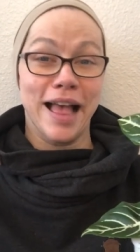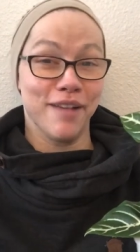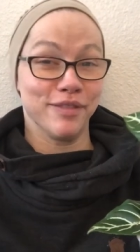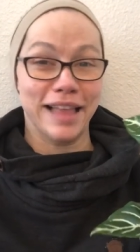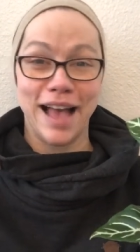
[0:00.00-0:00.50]

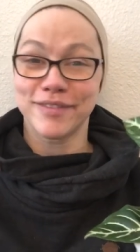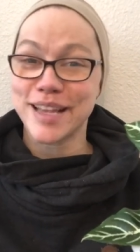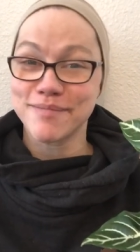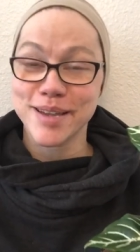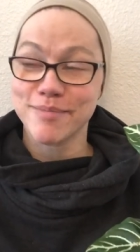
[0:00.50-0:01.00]
have laughed
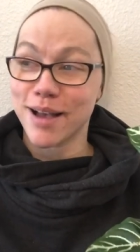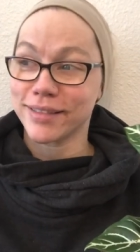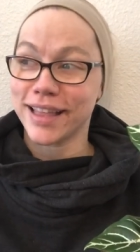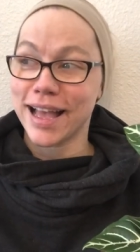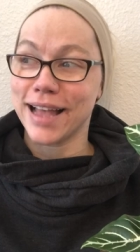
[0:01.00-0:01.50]
at me
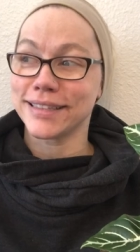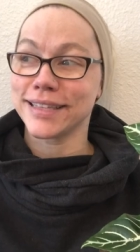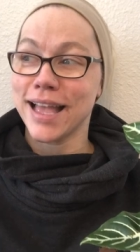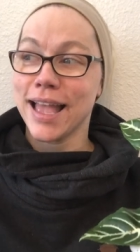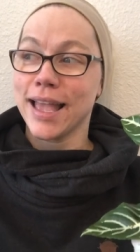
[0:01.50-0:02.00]
about
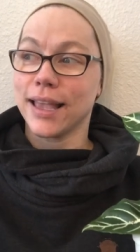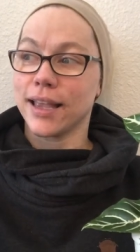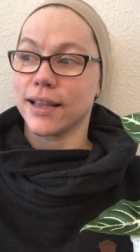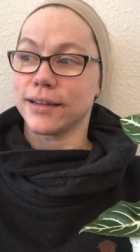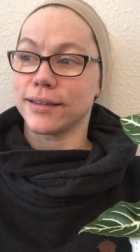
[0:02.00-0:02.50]
that
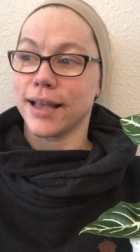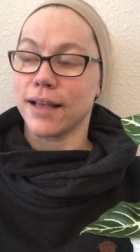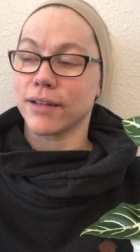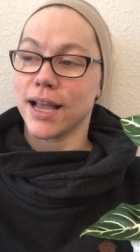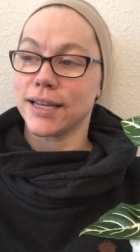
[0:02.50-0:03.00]
and
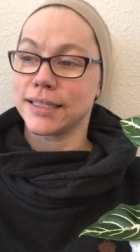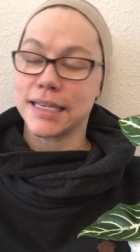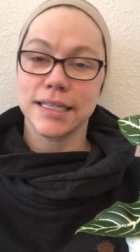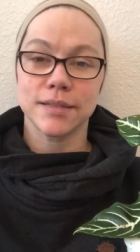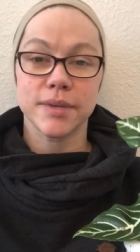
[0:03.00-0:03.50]
have kind of
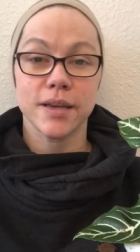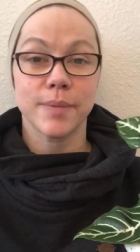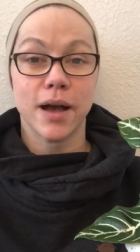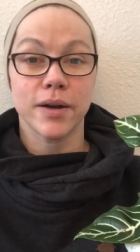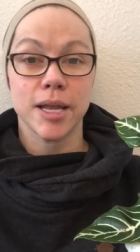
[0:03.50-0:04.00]
teased me
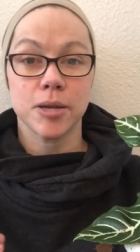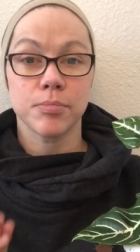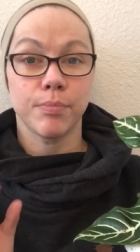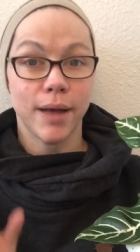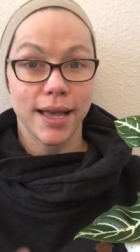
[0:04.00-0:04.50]
about it,
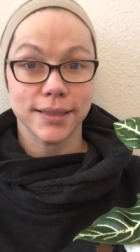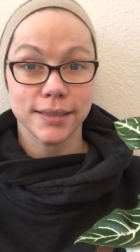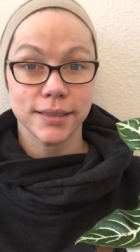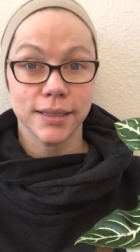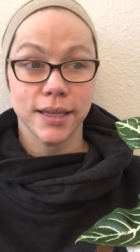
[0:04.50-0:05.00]

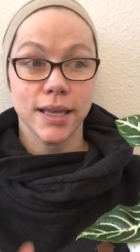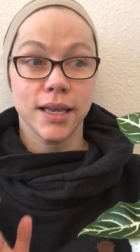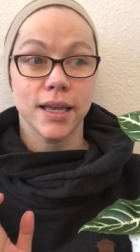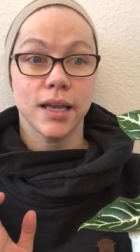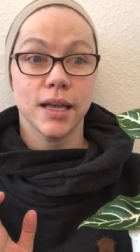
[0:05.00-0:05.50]
but
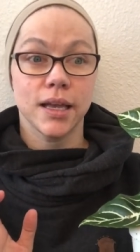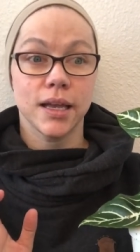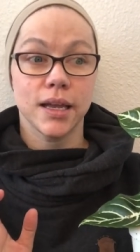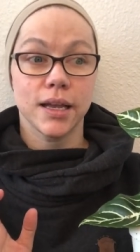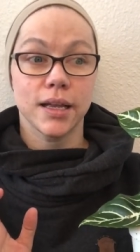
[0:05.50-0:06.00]

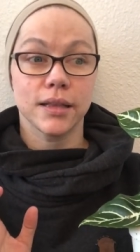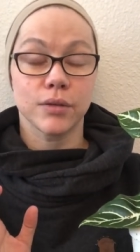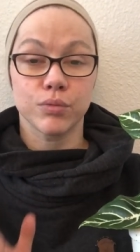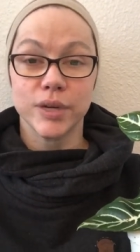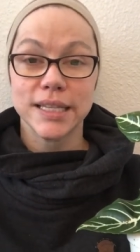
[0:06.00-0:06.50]

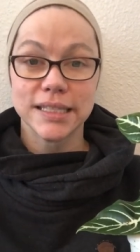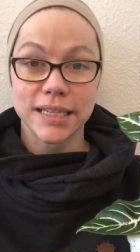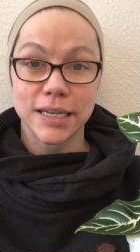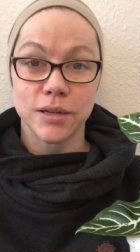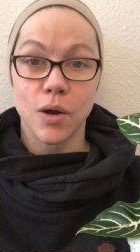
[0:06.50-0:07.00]
the
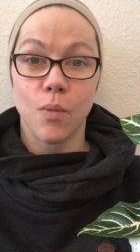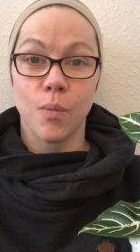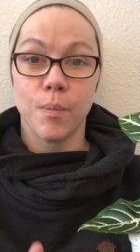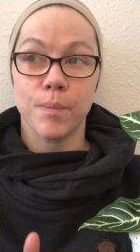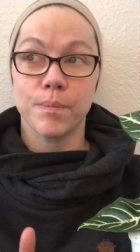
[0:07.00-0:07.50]
reasoning
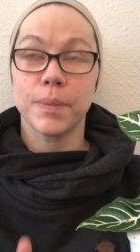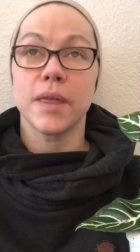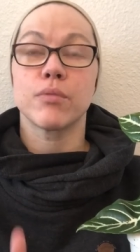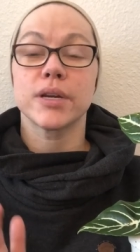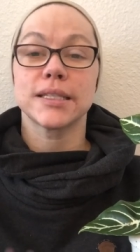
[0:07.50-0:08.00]

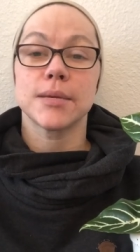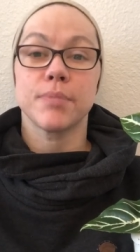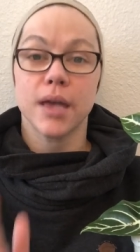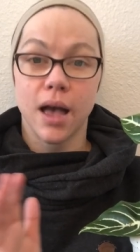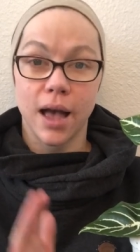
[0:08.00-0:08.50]
the reasoning
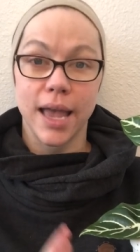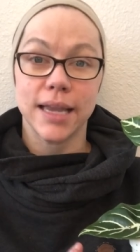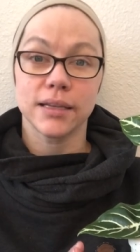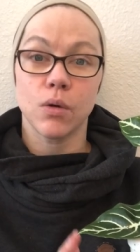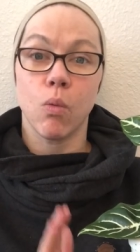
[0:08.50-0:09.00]

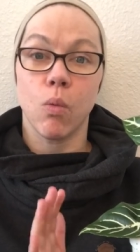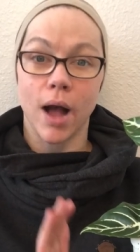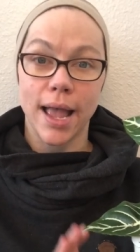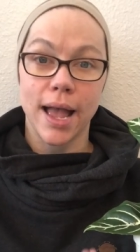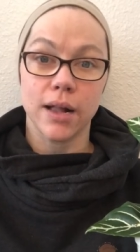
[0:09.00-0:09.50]
behind
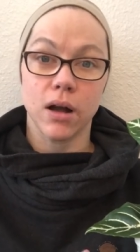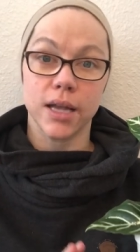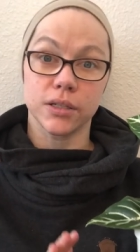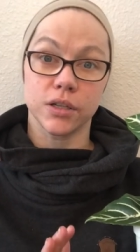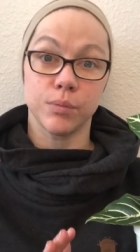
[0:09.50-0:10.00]
why I
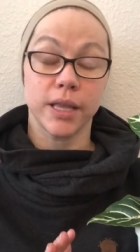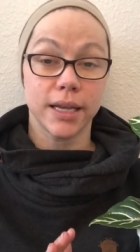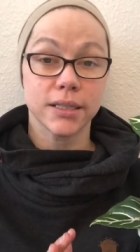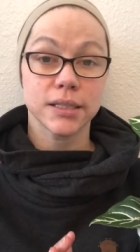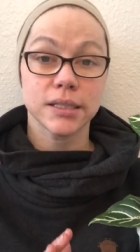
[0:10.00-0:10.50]
got into
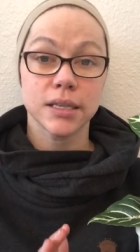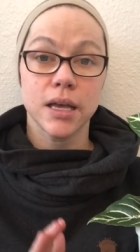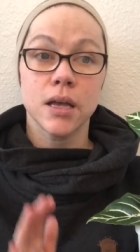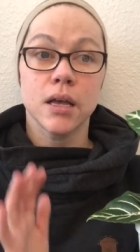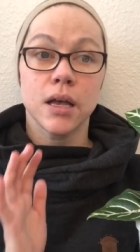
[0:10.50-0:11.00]
plants,
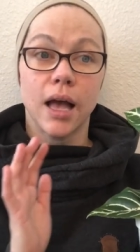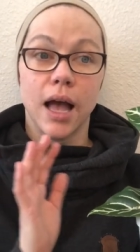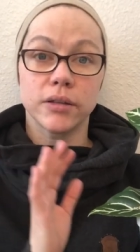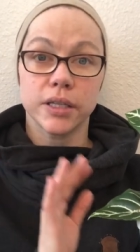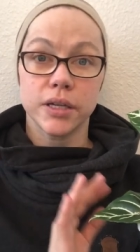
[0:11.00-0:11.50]

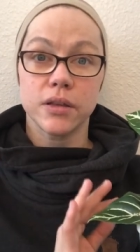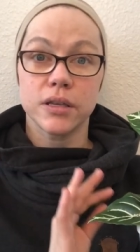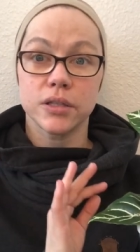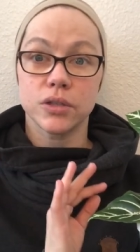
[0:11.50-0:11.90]
I'll tell you this